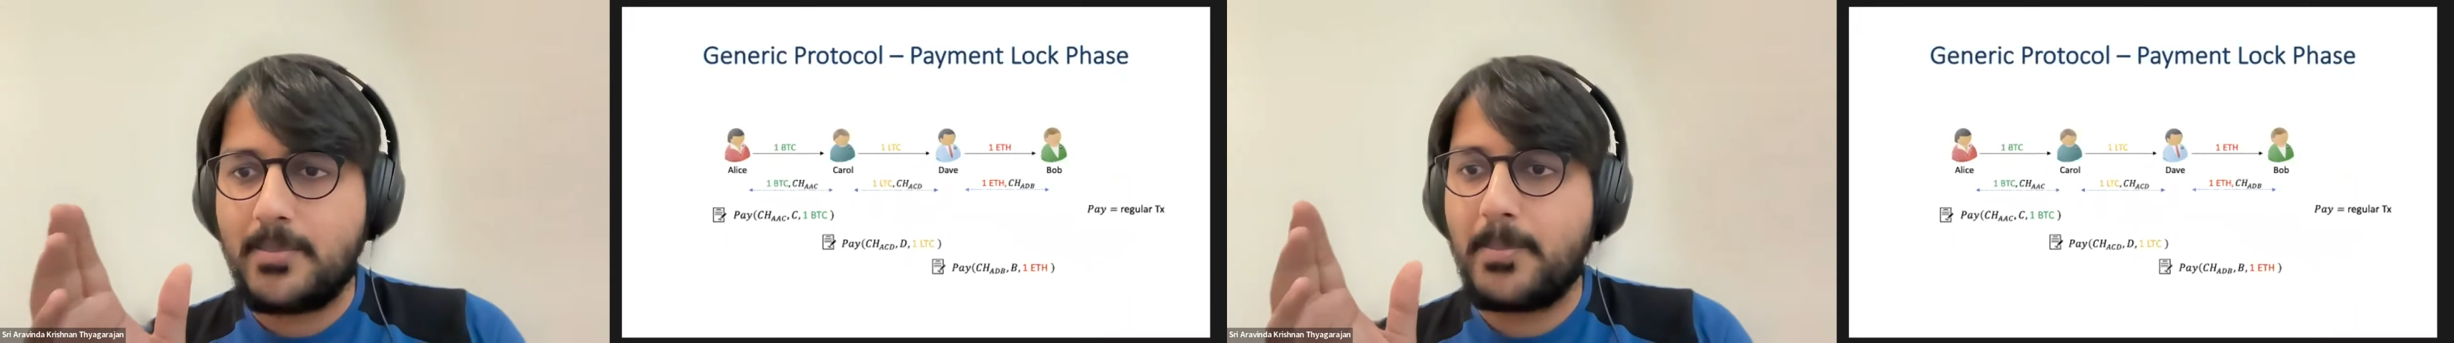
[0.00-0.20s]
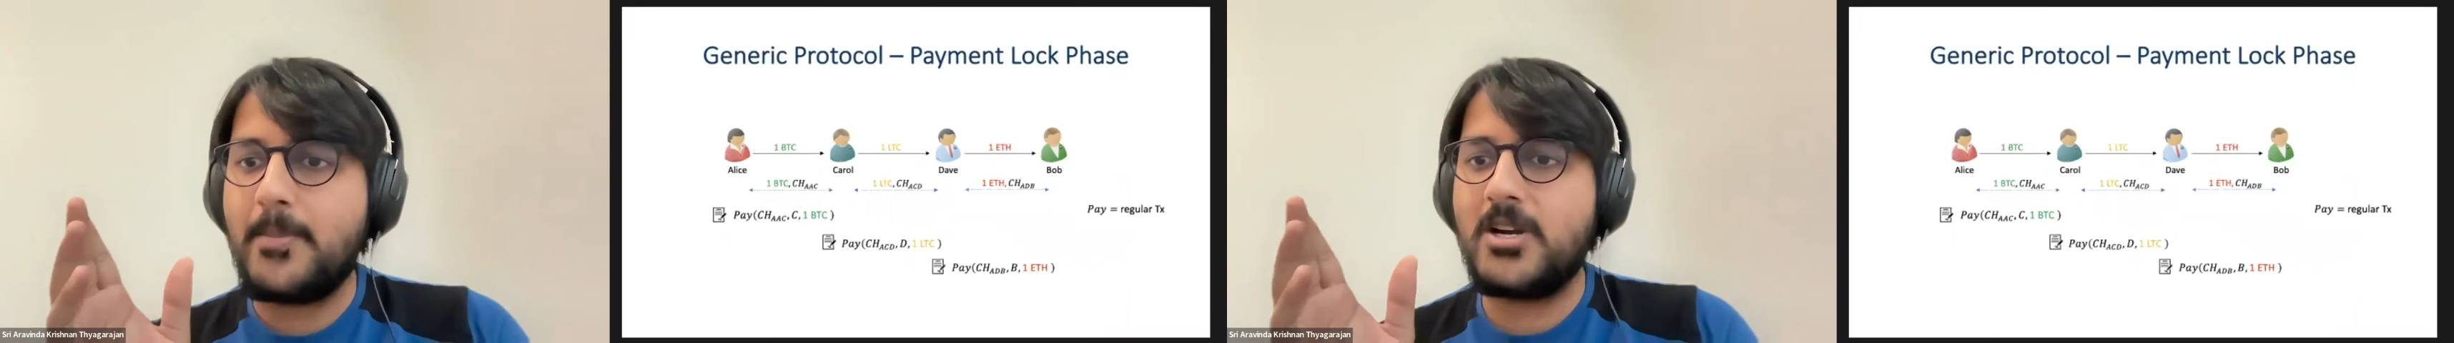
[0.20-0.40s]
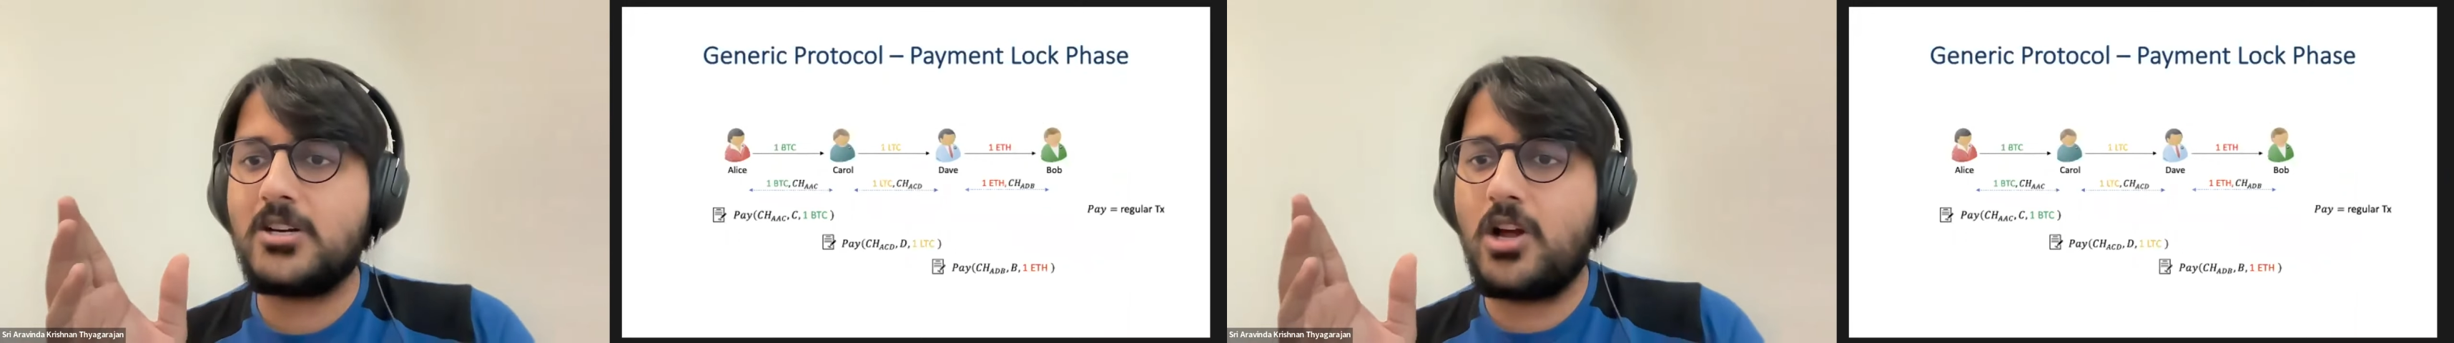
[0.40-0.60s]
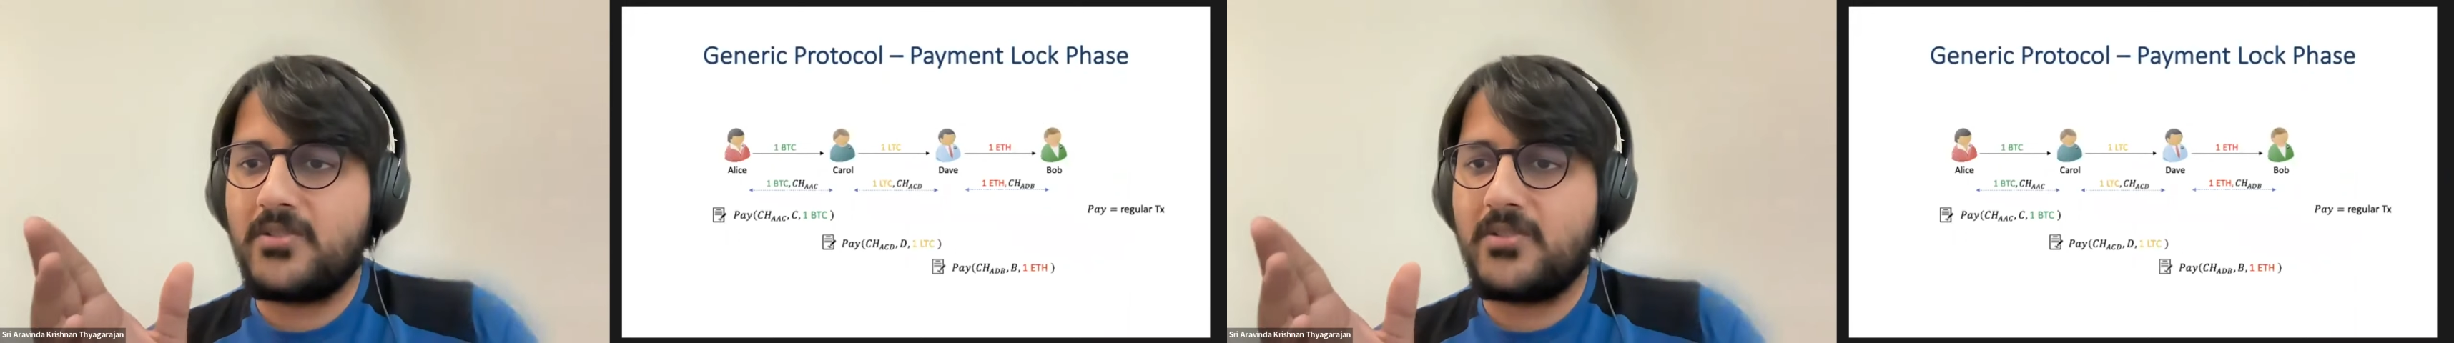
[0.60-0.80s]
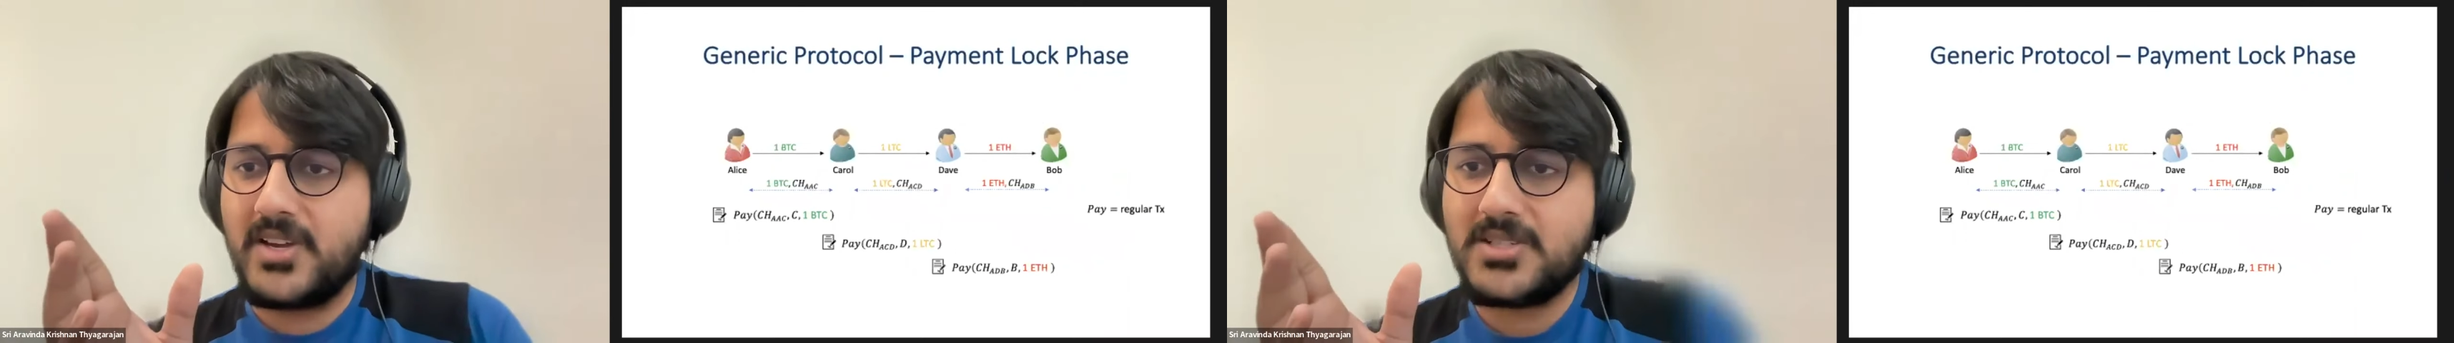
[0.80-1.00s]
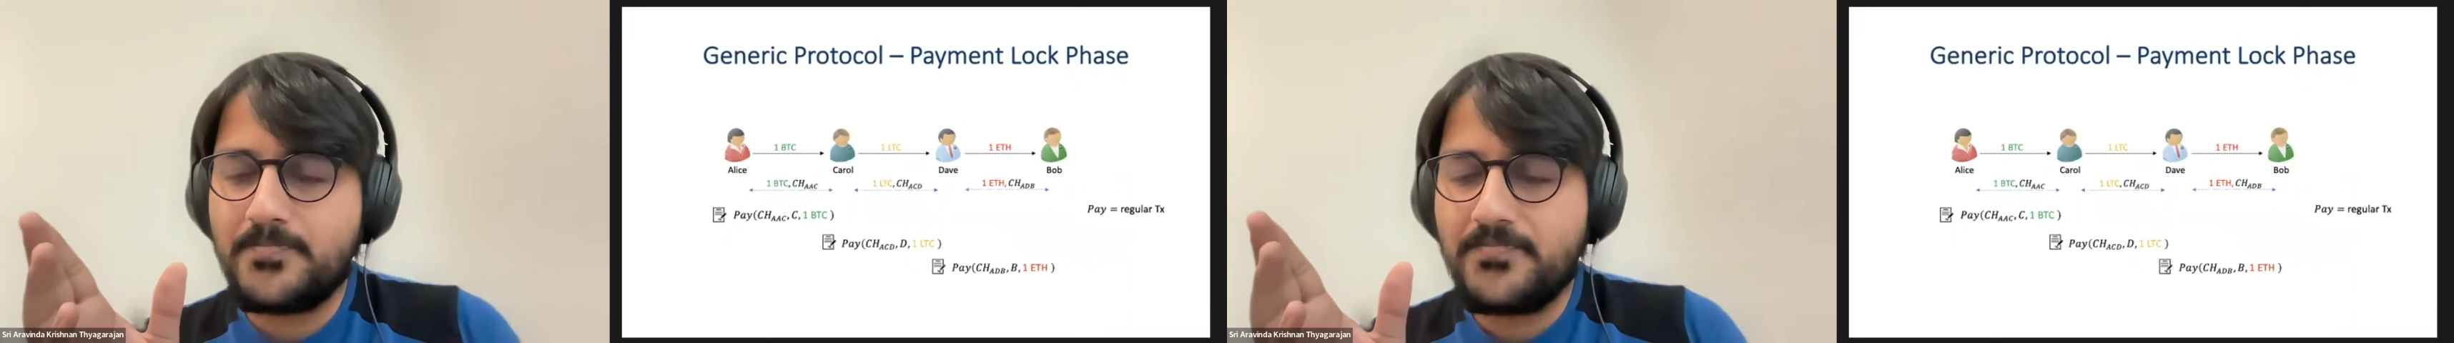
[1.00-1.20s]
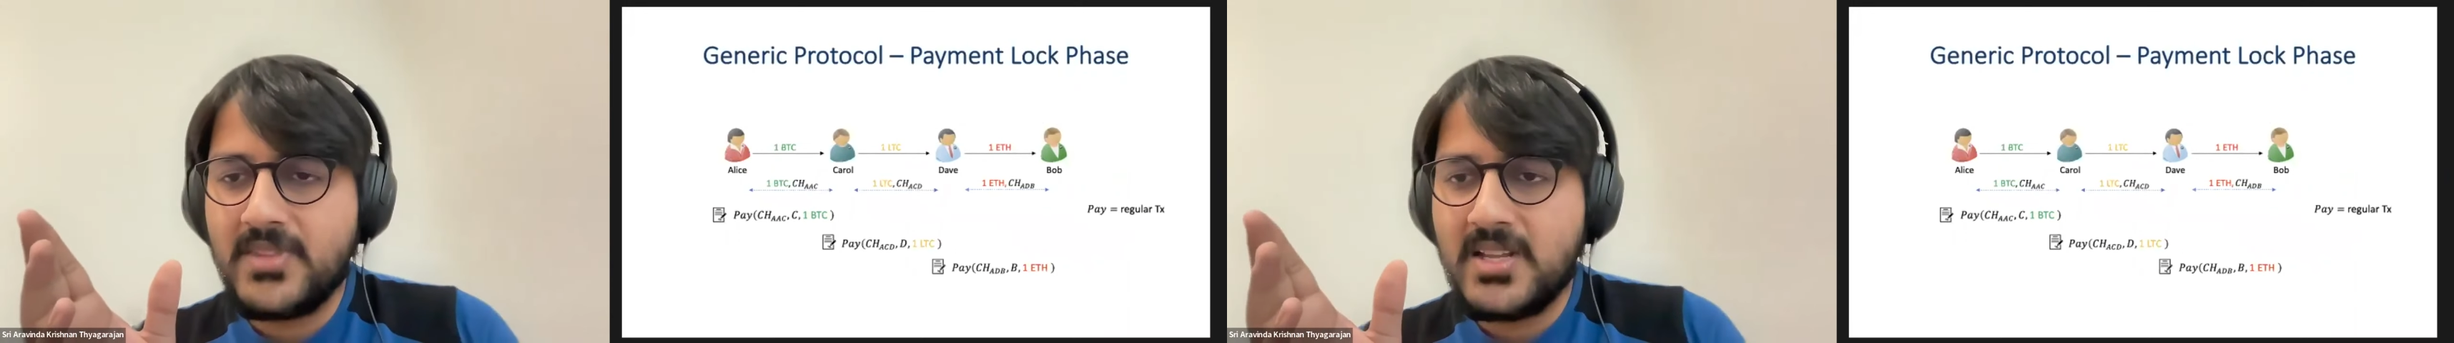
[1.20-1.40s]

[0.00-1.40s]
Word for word: the payment lock phase,